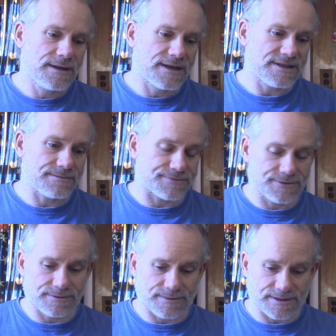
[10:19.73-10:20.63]
it's a
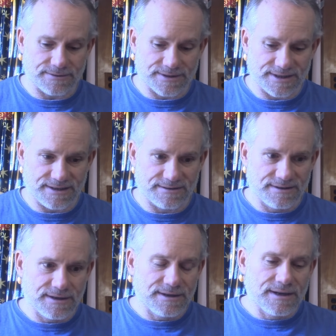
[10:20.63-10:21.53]
brutal one though wasn't it
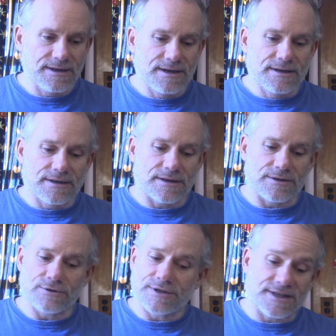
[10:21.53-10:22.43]

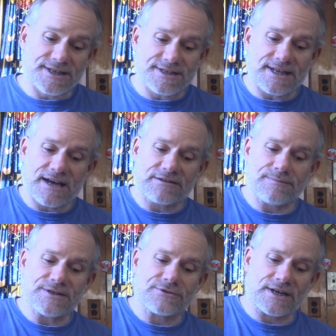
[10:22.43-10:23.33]
you it doesn't have to
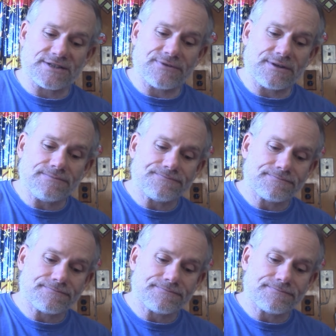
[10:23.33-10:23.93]
be stressful